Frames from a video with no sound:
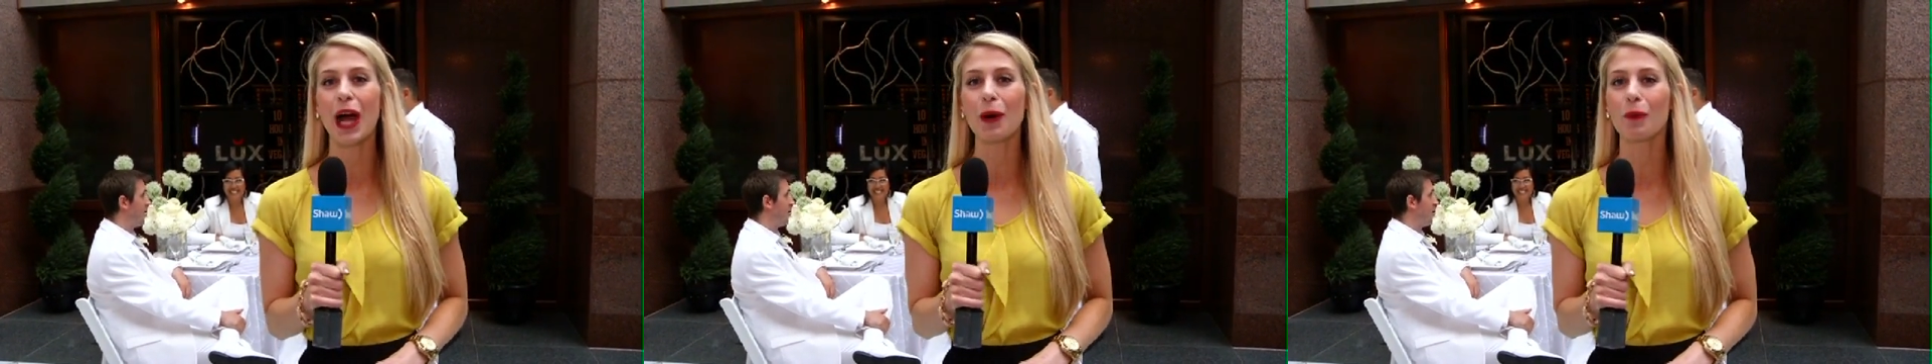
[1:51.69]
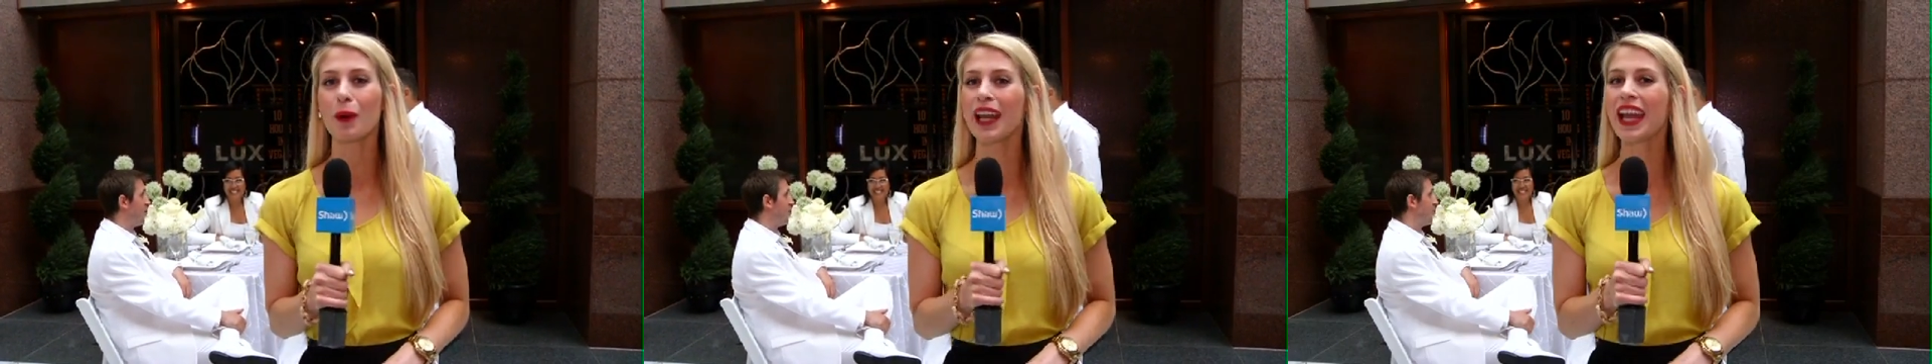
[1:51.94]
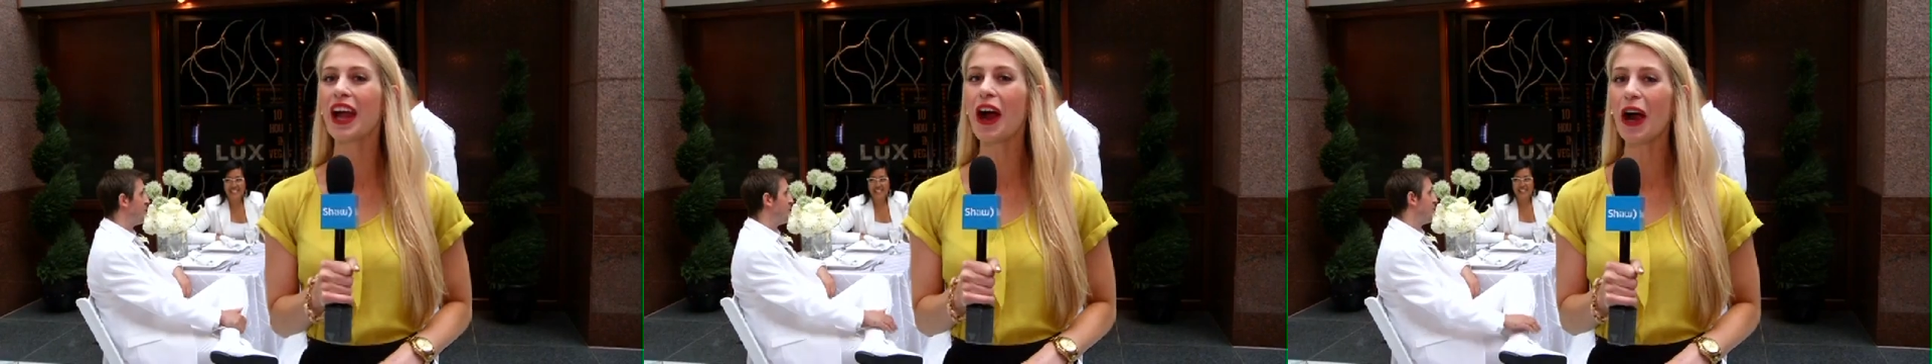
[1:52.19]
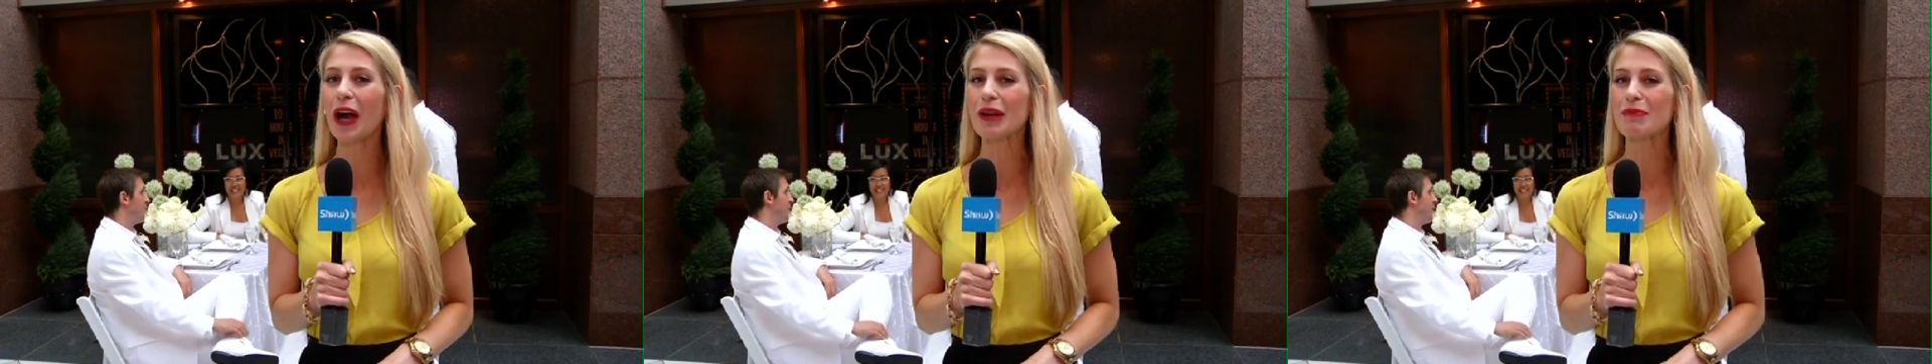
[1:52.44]
are working
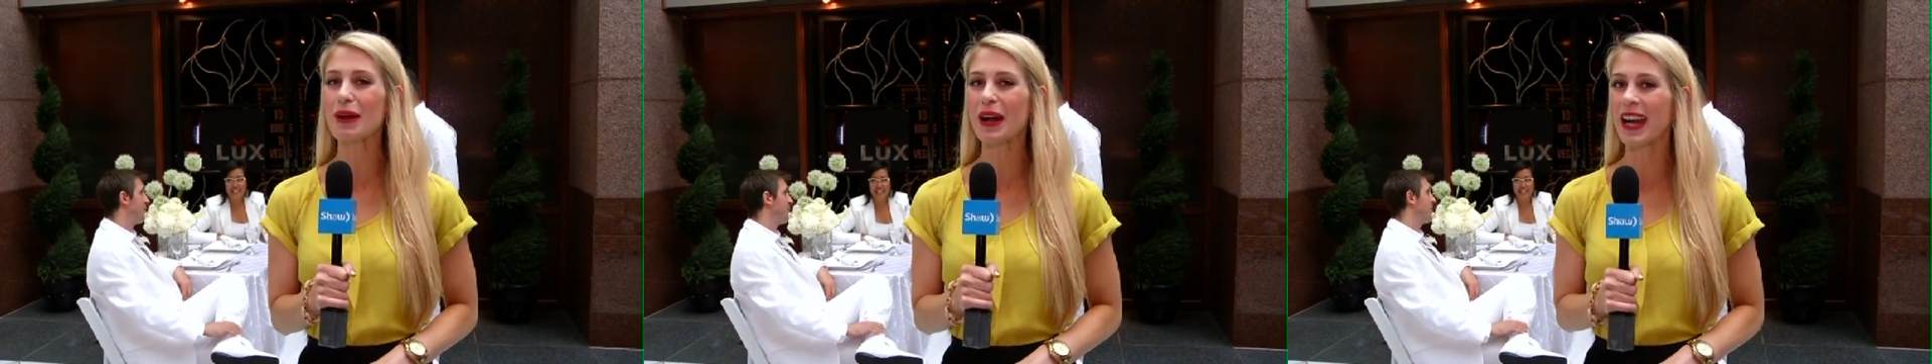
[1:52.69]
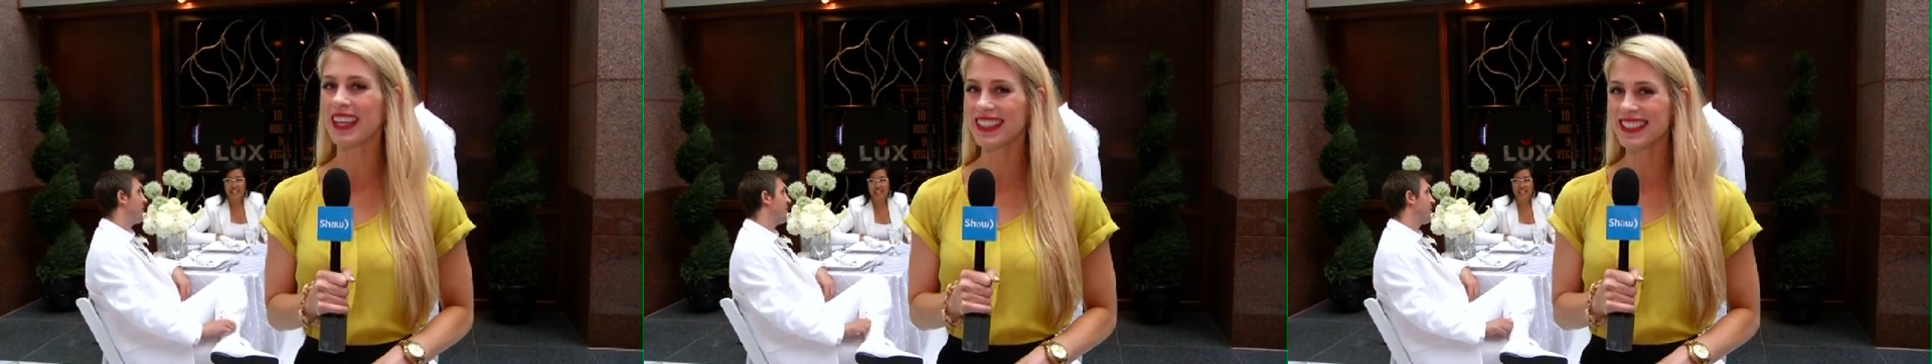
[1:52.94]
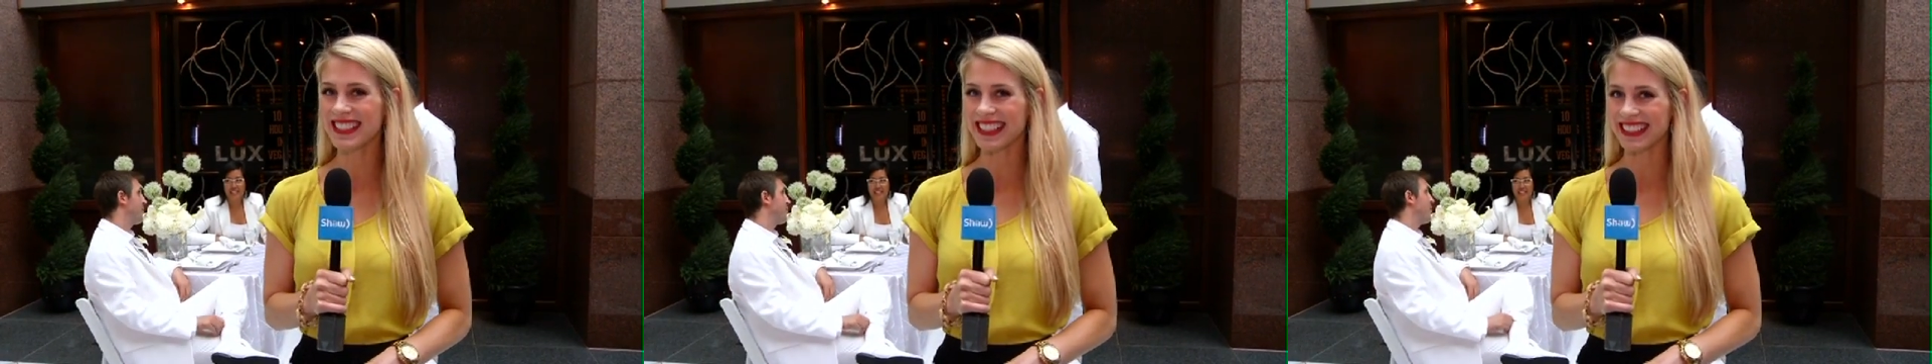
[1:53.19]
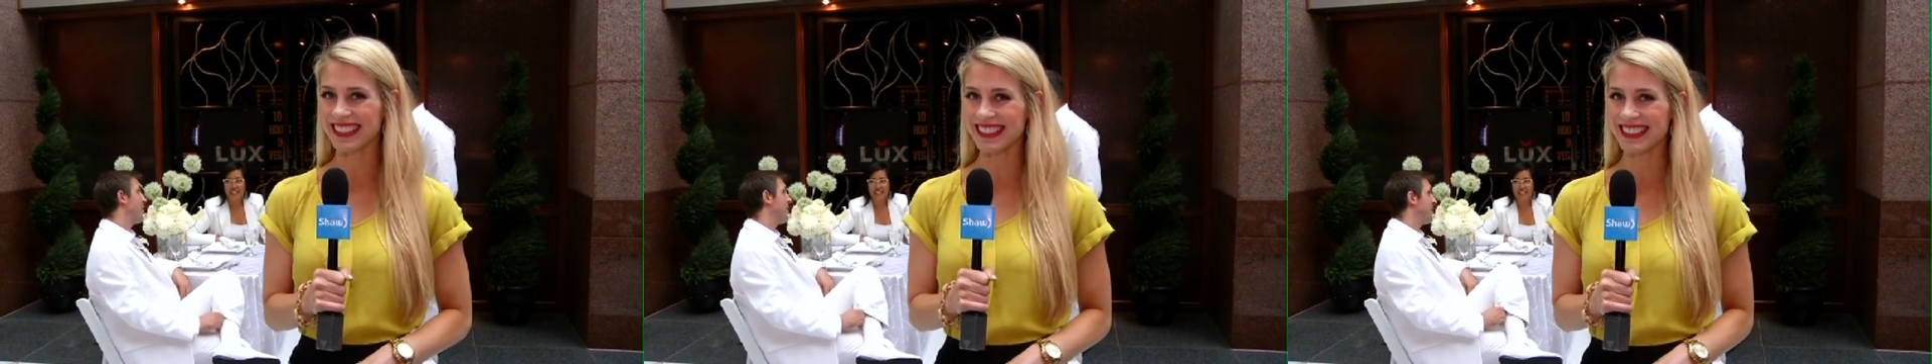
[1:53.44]
hard behind the
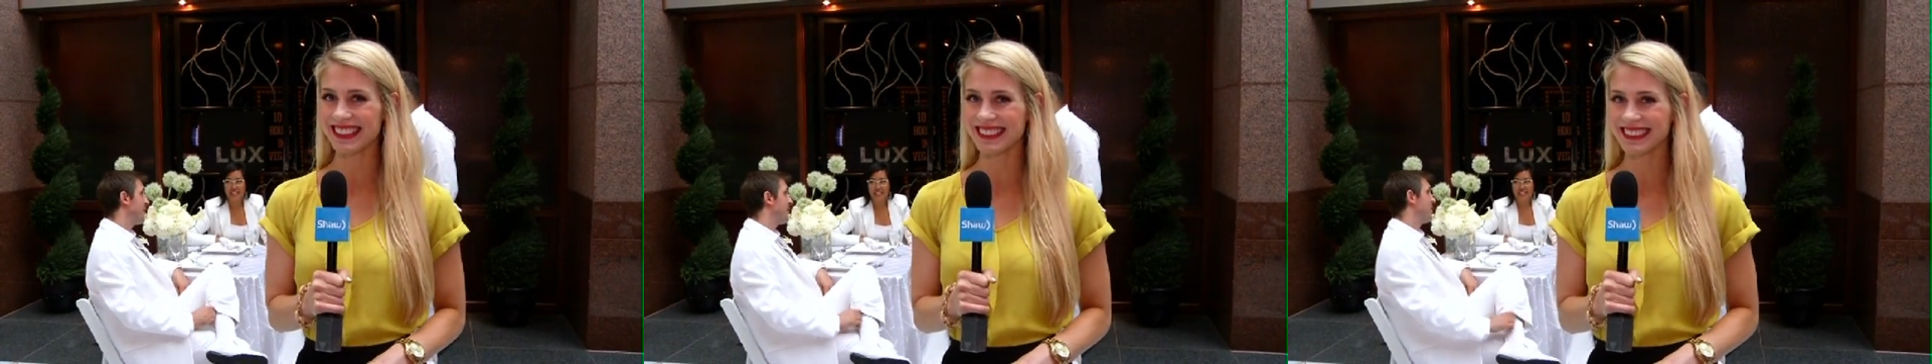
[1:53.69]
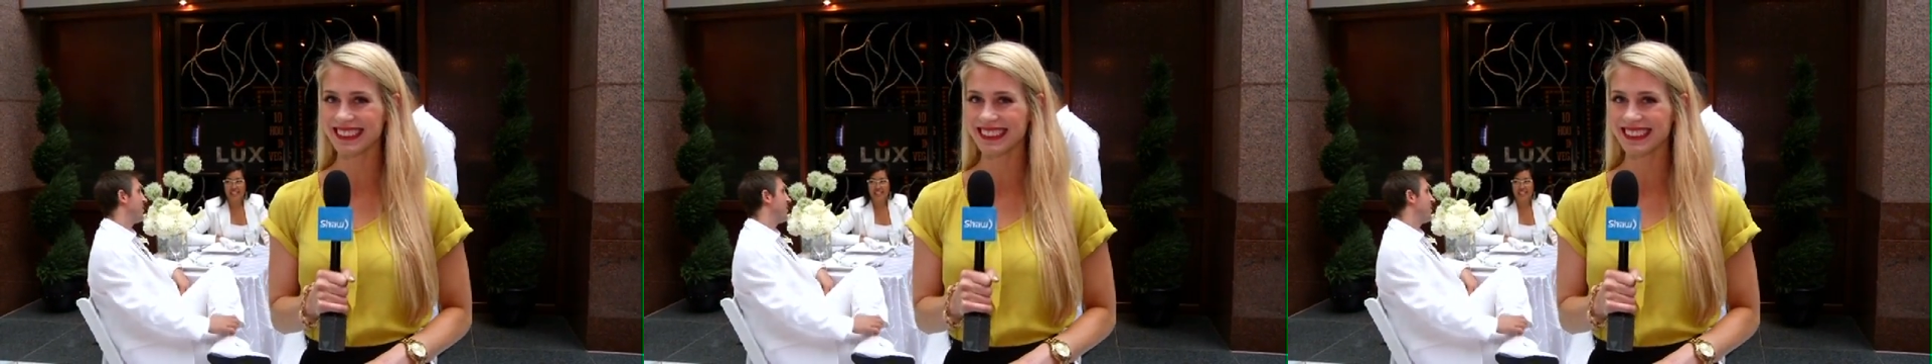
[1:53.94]
scenes.